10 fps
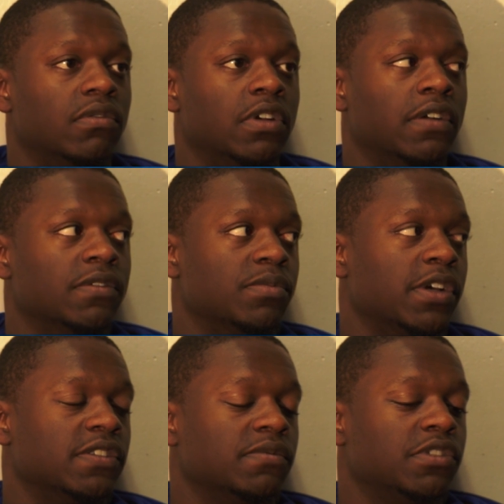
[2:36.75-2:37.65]
whatever's
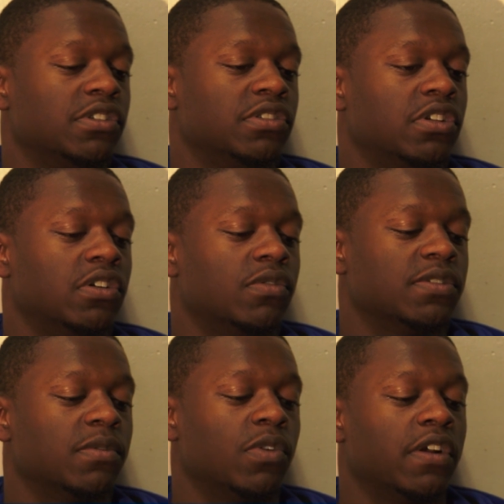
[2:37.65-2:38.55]
best for me, you know,
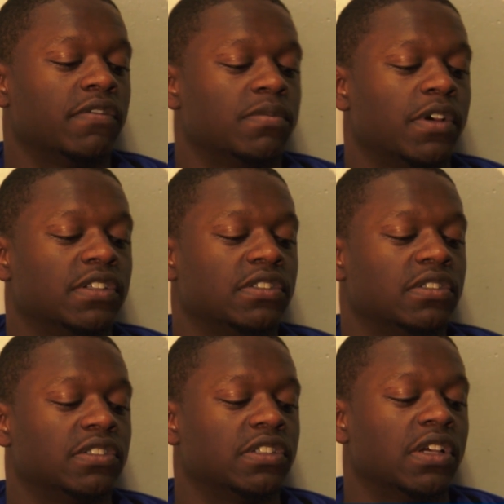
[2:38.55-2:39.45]
whatever's best, you
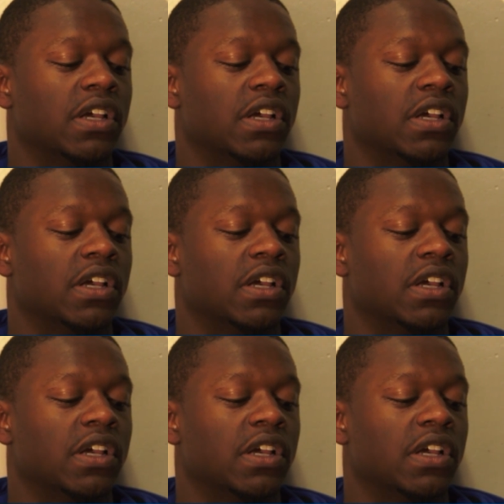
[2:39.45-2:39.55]
know,